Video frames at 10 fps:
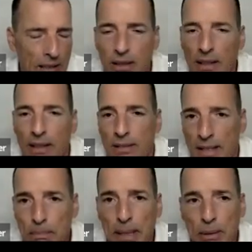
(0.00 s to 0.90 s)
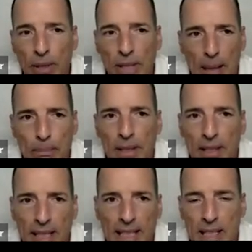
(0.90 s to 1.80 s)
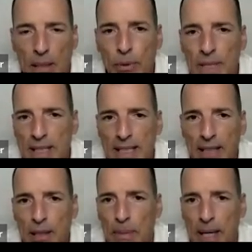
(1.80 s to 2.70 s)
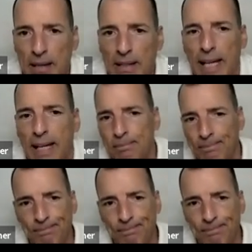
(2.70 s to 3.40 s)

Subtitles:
that B will happen the next time we detect the pattern A.